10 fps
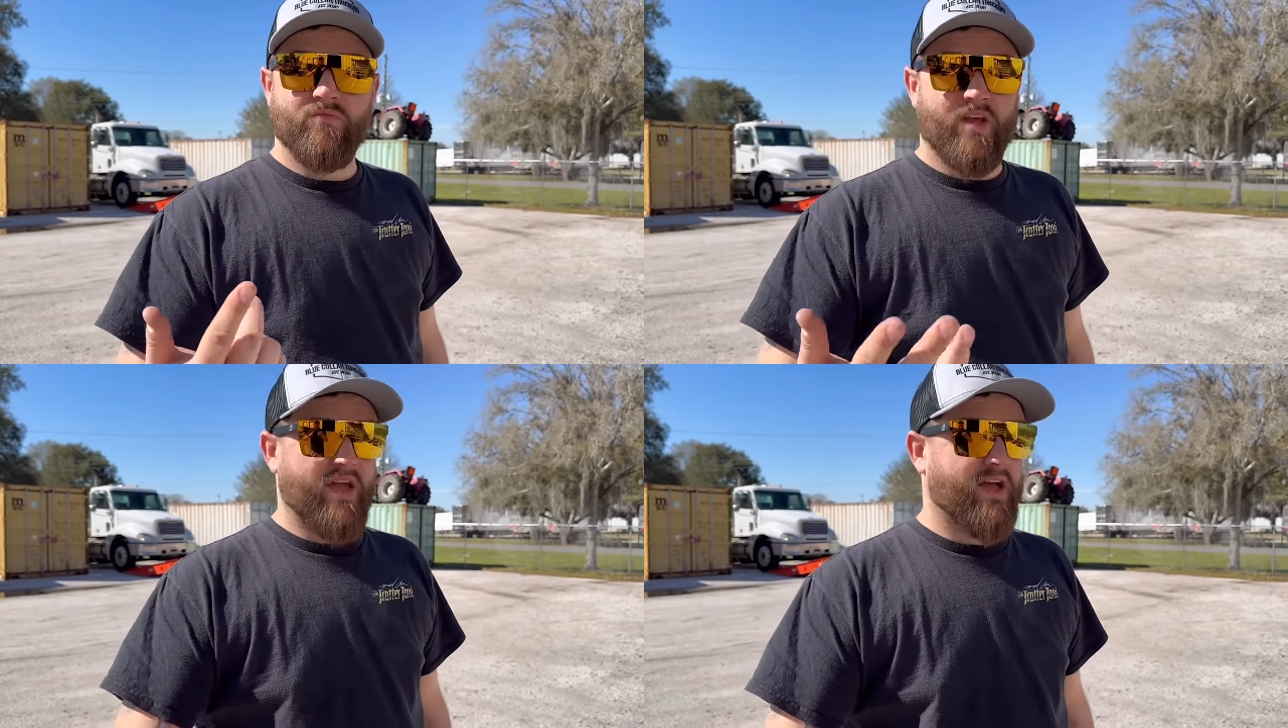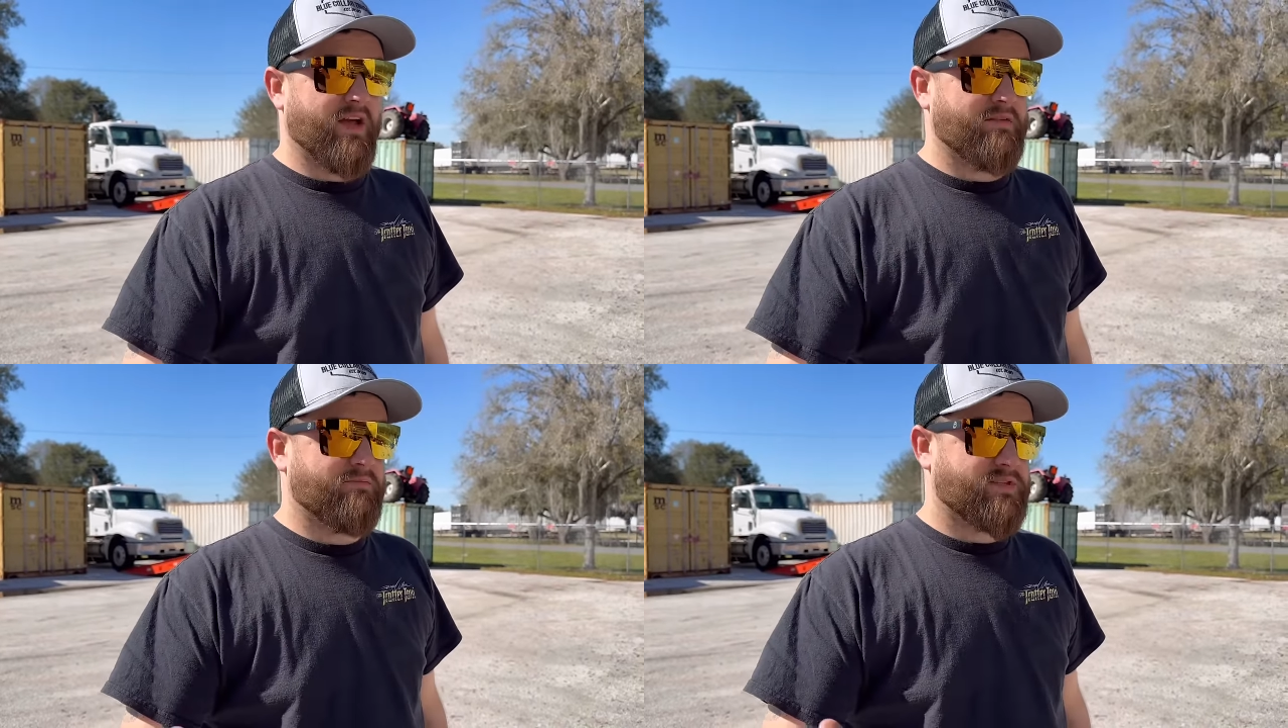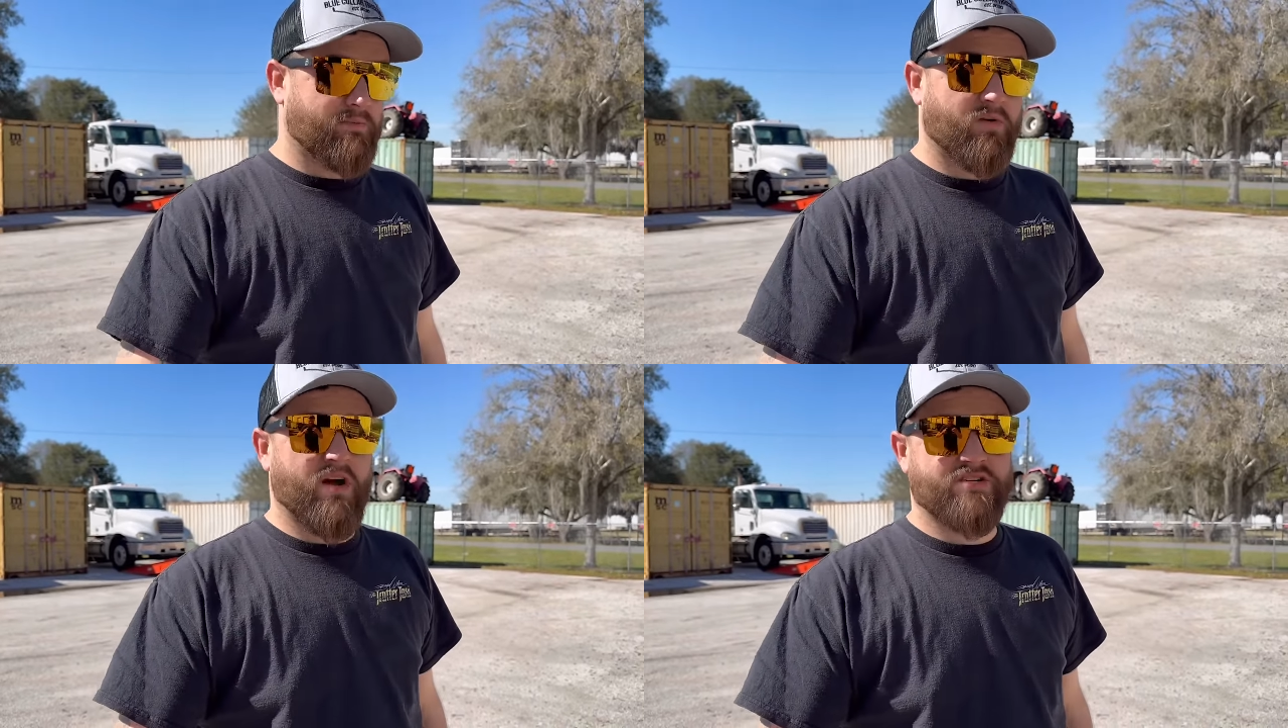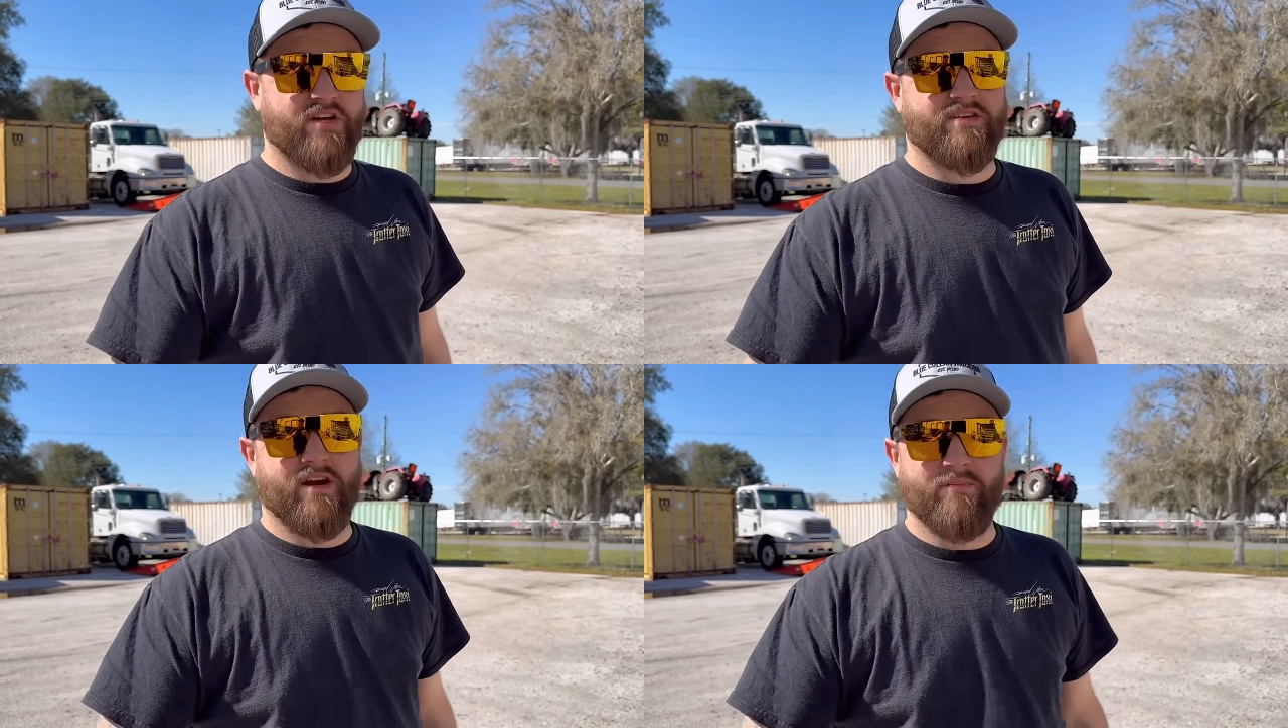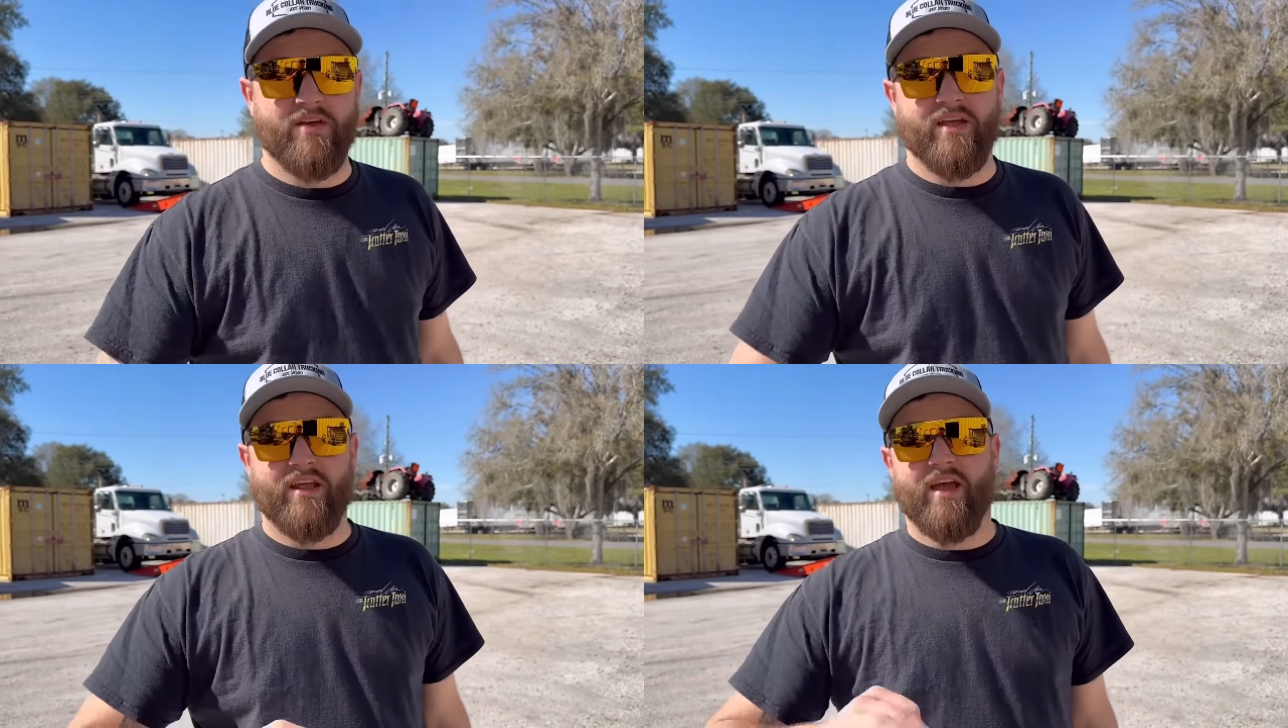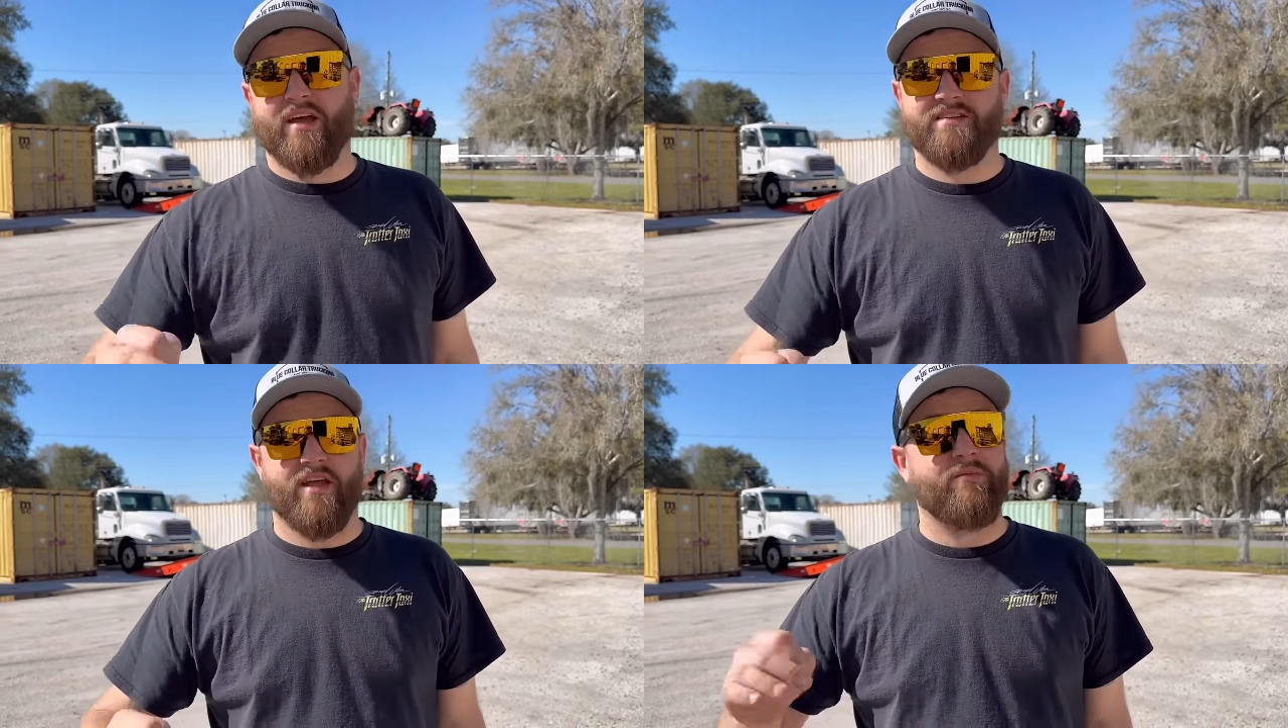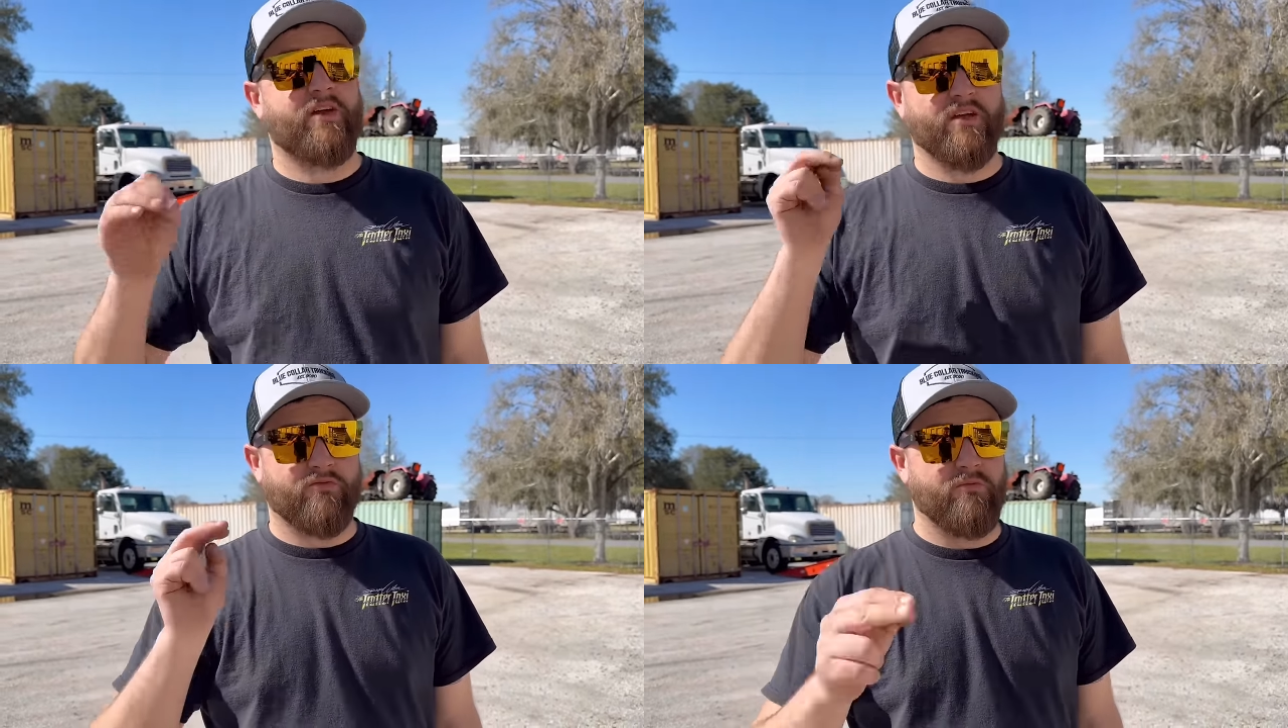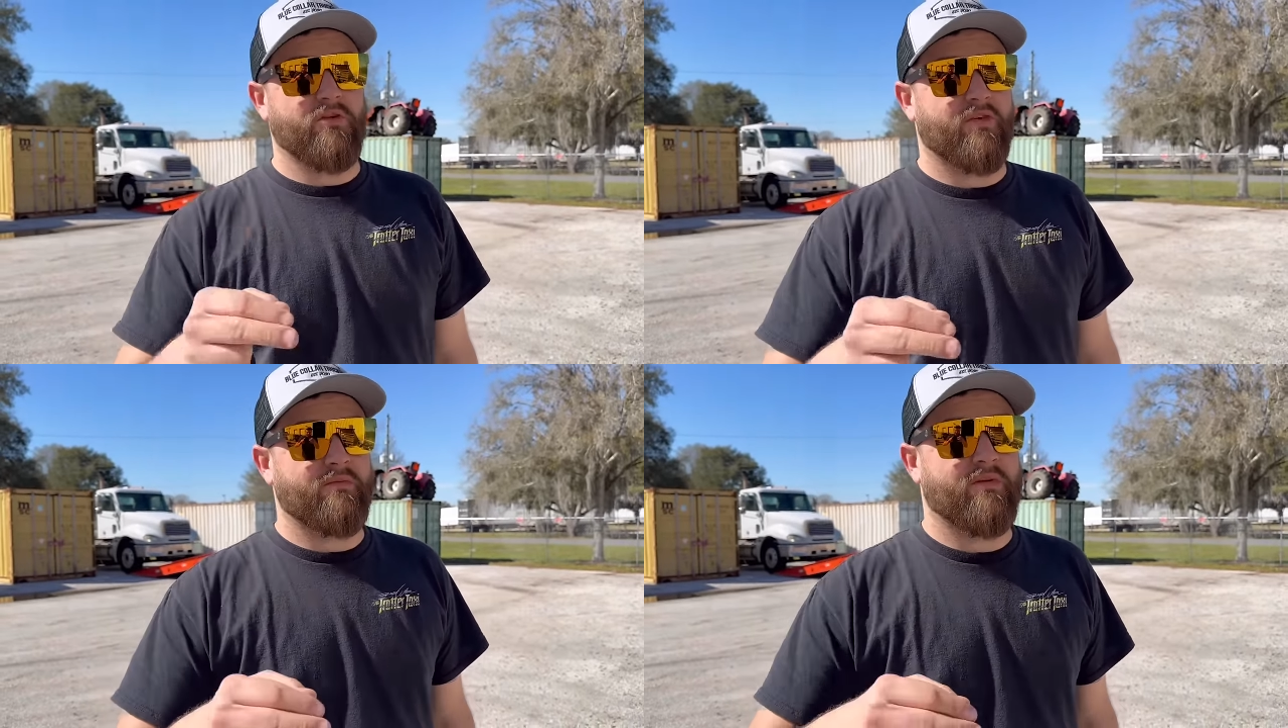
And some projects are going to be getting X-nayed because we're moving,